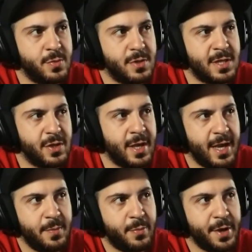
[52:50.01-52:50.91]
They tell you,
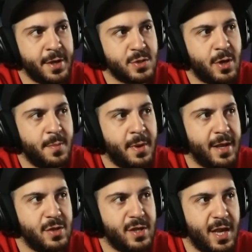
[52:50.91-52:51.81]
hey, break into our
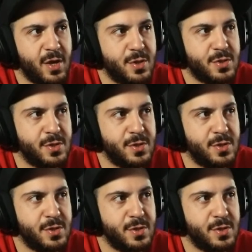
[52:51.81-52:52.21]
bank. You can't go to